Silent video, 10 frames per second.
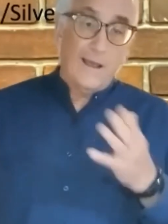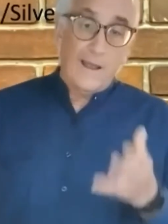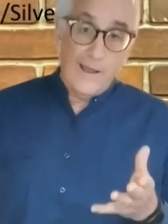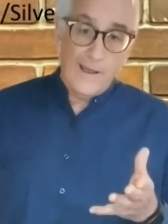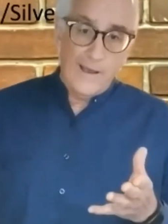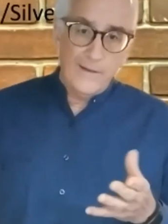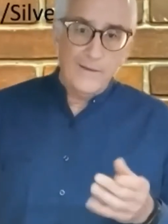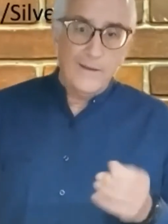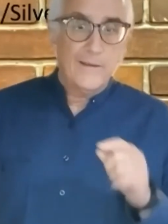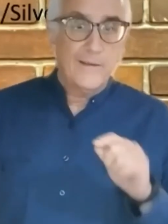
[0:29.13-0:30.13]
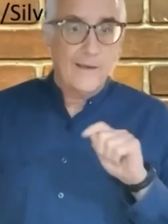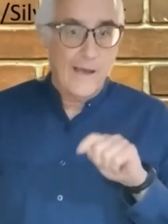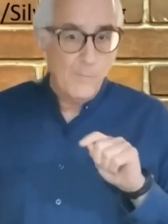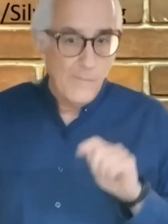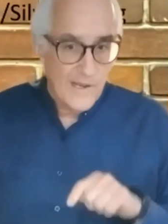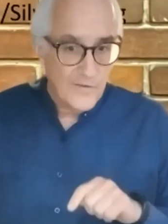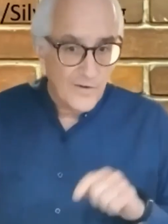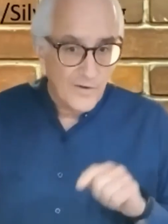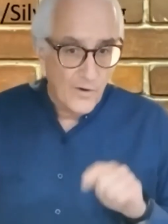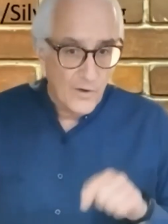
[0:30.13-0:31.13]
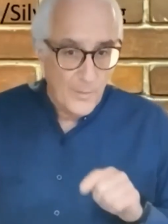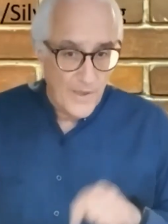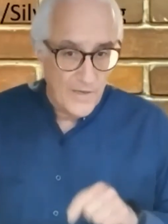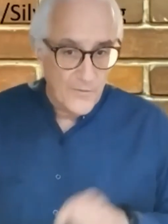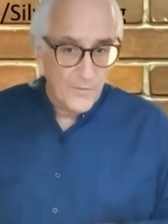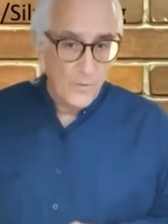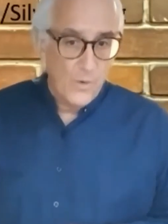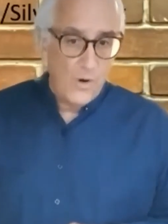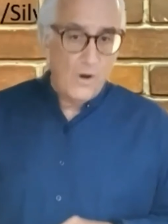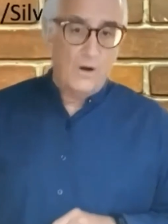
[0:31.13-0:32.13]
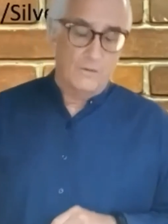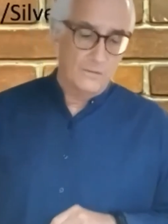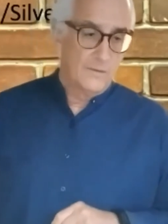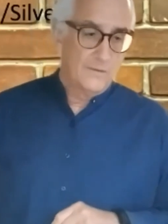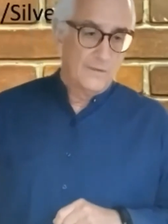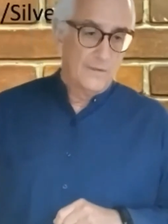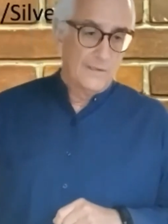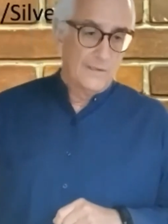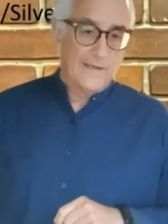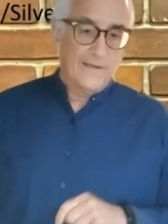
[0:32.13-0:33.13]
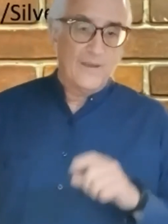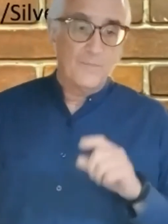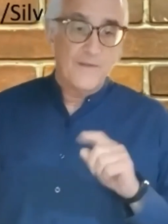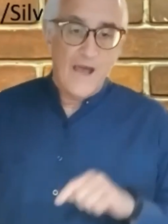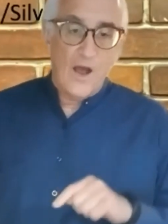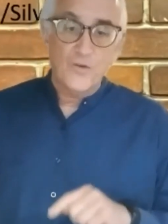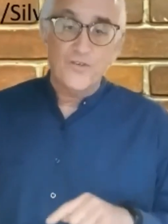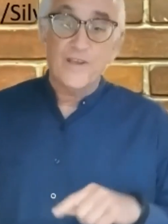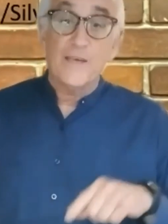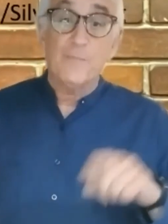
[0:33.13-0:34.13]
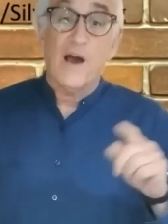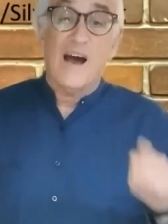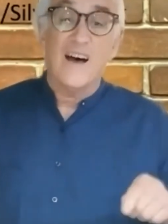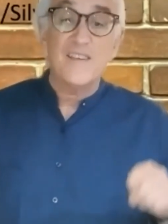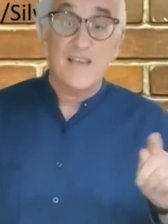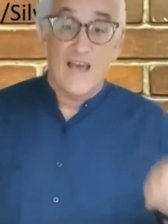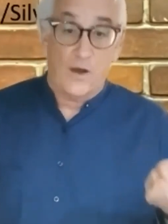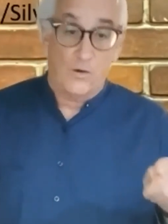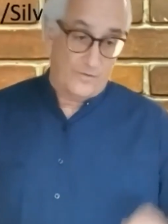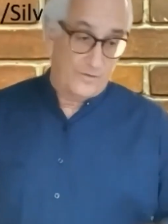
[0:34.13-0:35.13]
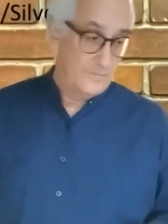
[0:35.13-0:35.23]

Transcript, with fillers: And he got Mexico to pay for the wall. Except now it's to keep us out.